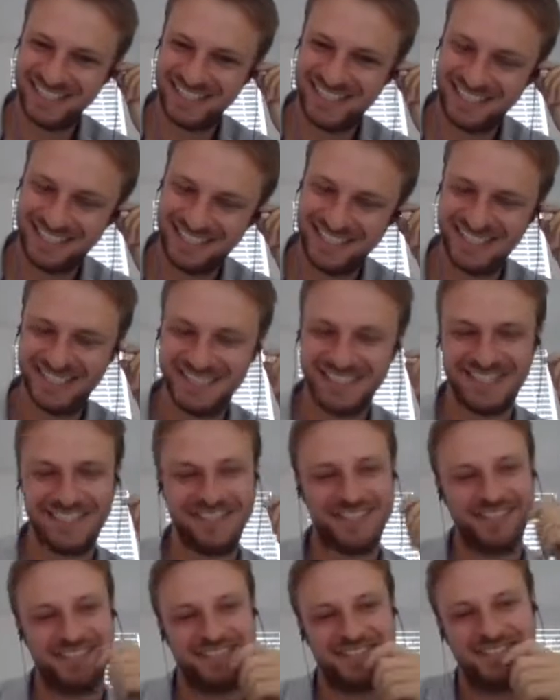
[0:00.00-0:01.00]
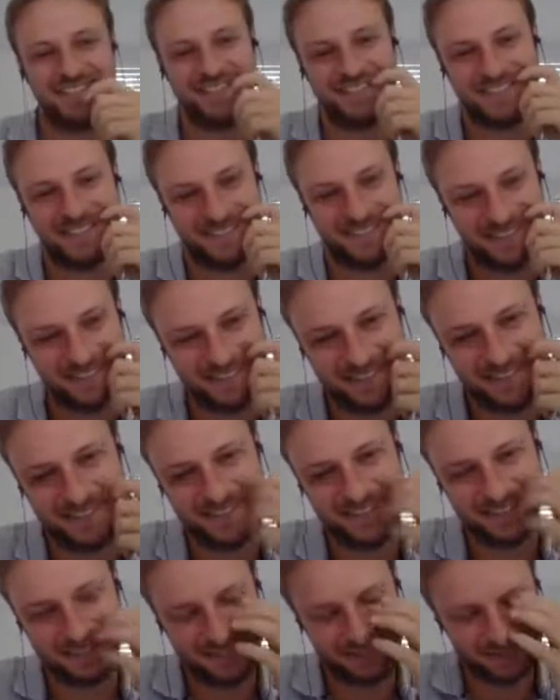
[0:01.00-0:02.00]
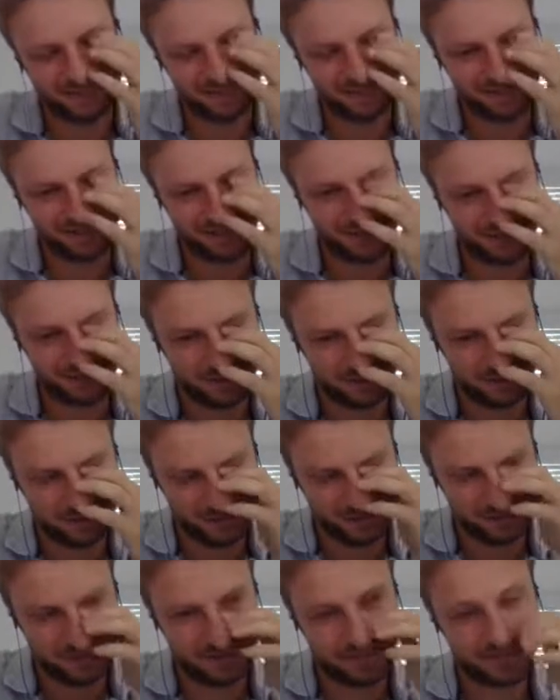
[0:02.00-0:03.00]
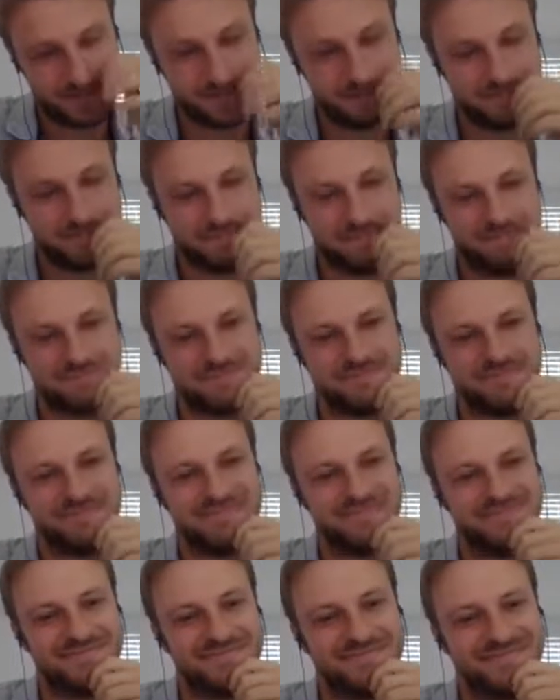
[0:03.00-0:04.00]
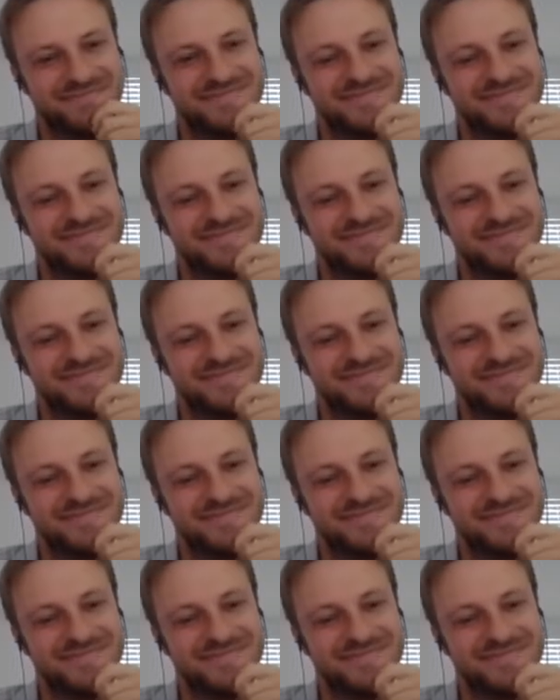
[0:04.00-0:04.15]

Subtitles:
(silent)